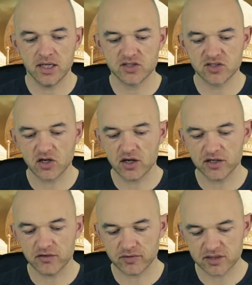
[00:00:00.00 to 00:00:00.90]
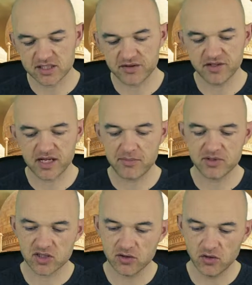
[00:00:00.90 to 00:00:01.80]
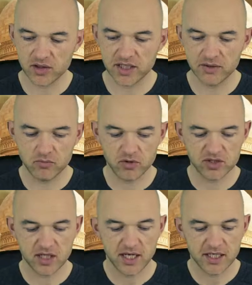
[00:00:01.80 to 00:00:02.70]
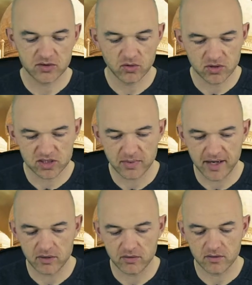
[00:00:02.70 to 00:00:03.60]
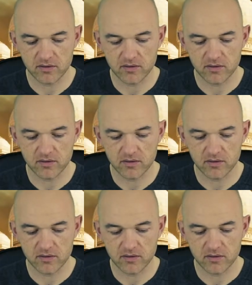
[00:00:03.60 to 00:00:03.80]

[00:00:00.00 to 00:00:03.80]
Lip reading: starting off with the 7 habits and looking inwards, he talks about